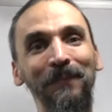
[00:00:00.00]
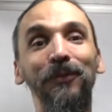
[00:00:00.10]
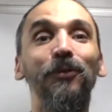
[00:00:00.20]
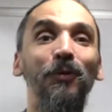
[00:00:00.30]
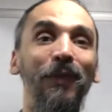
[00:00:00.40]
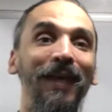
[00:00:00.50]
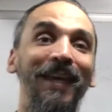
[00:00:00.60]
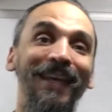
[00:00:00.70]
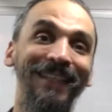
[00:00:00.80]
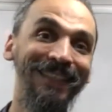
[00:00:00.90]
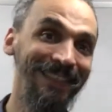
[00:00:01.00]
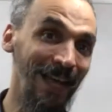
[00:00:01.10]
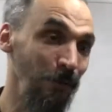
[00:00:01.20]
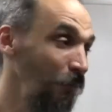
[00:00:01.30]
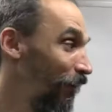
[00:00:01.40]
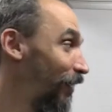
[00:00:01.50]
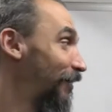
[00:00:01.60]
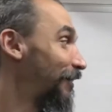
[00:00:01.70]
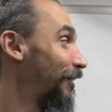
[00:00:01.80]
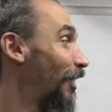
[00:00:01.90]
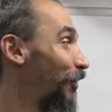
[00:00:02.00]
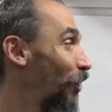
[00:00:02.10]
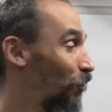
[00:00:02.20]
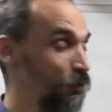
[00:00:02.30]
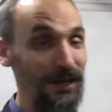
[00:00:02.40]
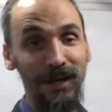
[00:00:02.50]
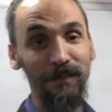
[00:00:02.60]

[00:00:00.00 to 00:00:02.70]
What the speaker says: to the south and see how it goes.